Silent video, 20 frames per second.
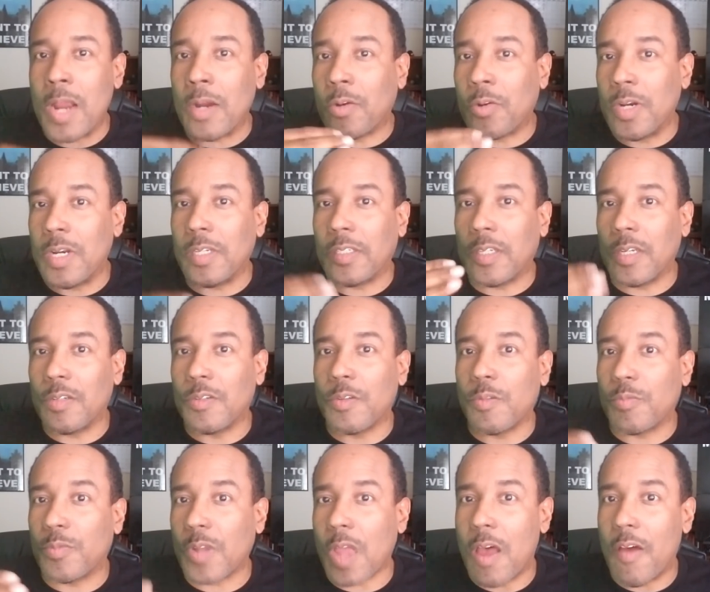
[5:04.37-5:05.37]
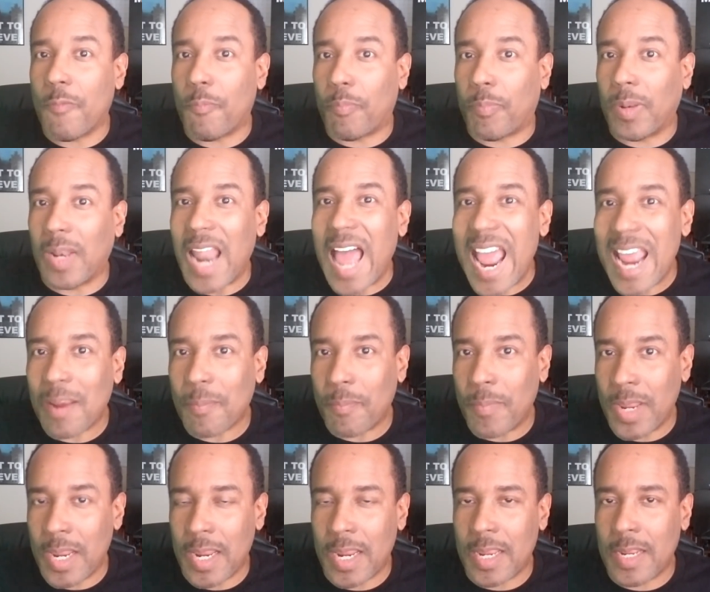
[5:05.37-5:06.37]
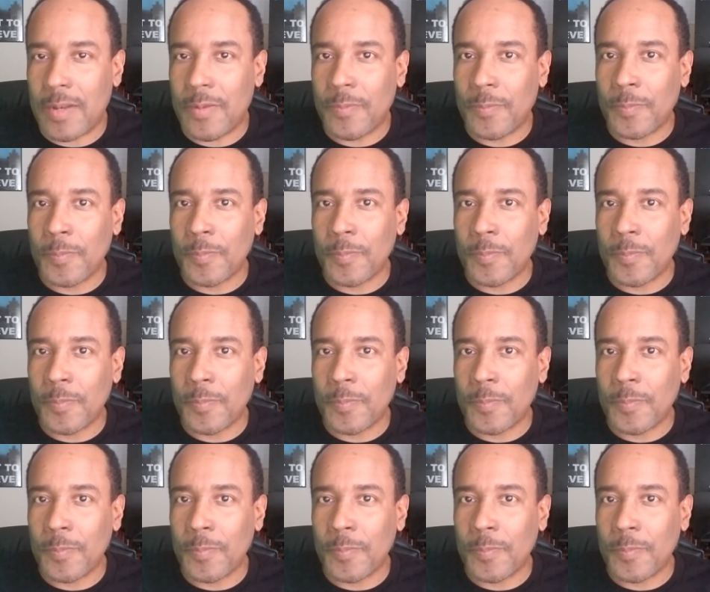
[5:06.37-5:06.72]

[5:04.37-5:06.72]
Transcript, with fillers: criticisms of black men